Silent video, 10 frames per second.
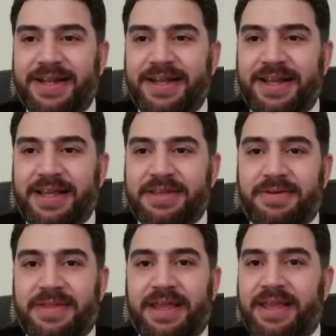So the
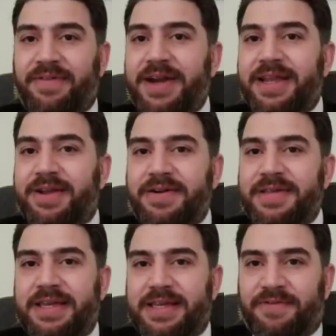Iranian currency
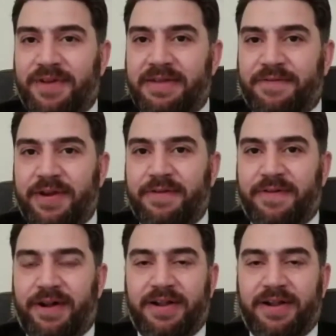is in free fall.